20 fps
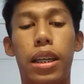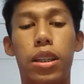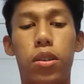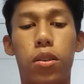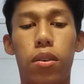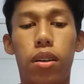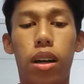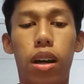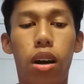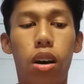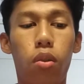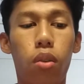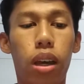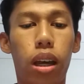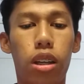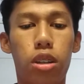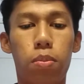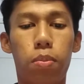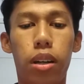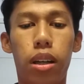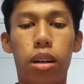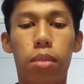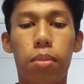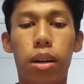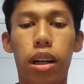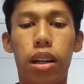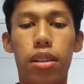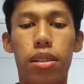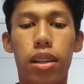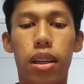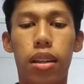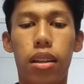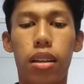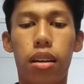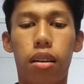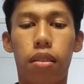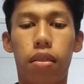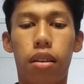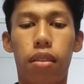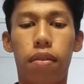So now we explain about the
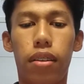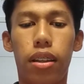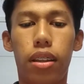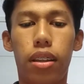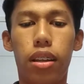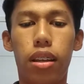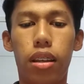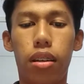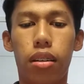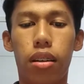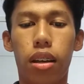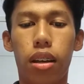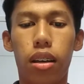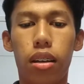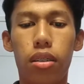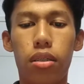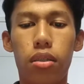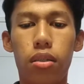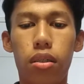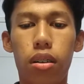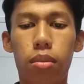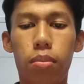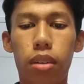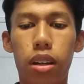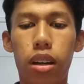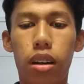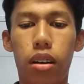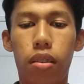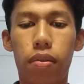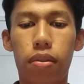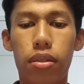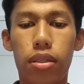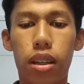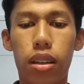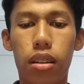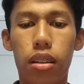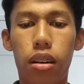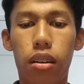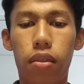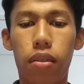center of gravity. So the meaning of
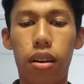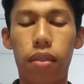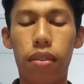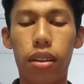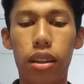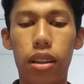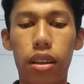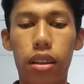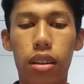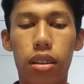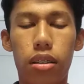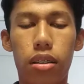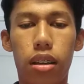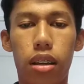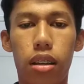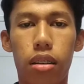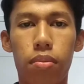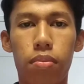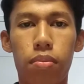center of gravity is,